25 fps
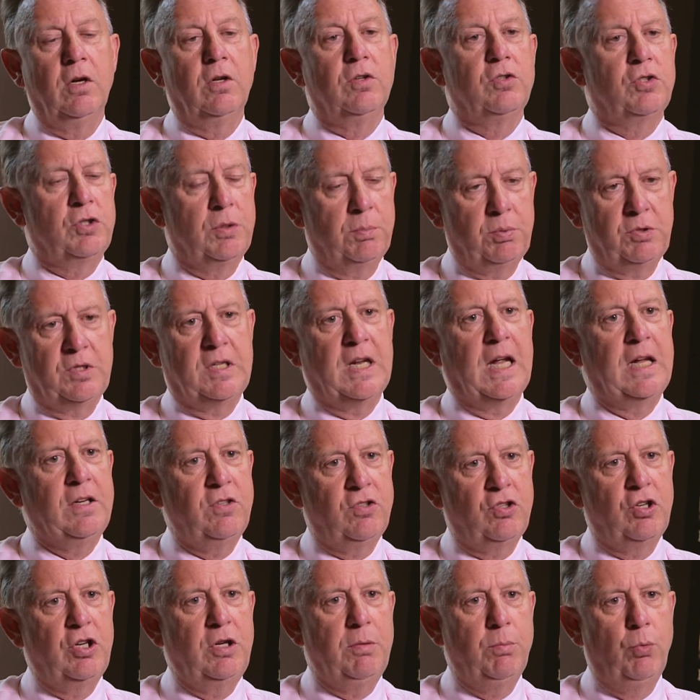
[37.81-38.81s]

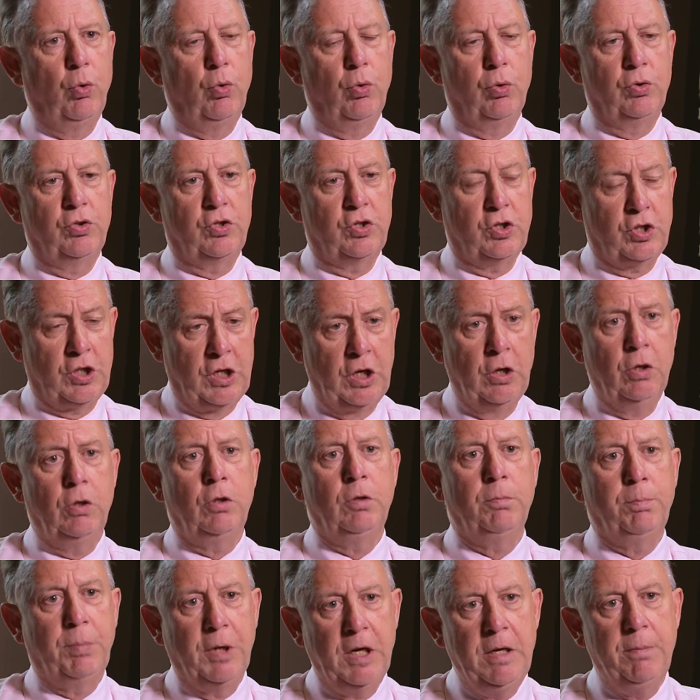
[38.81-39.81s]
substantially more
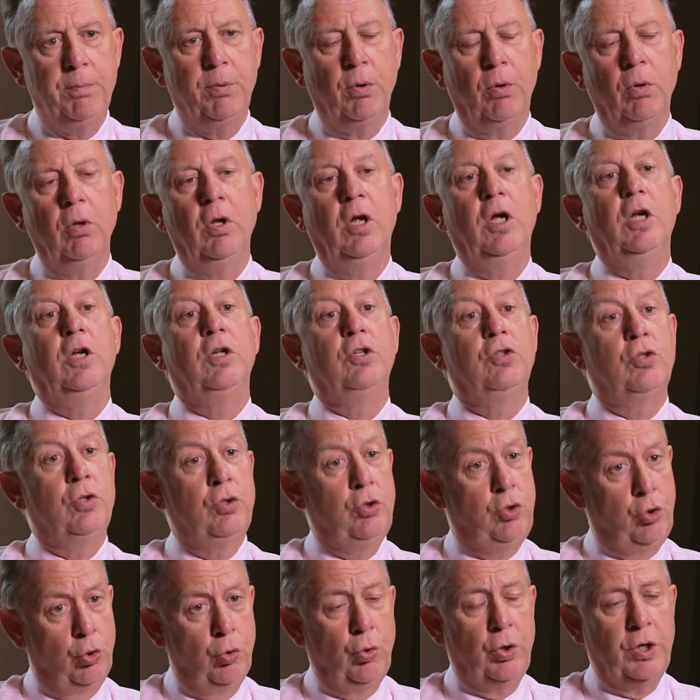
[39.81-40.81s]
skilled people to
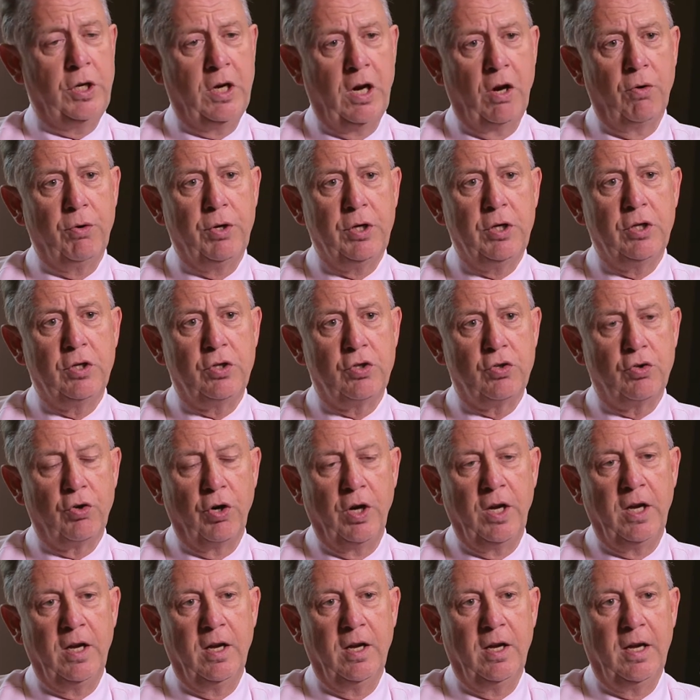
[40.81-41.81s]
join our industry.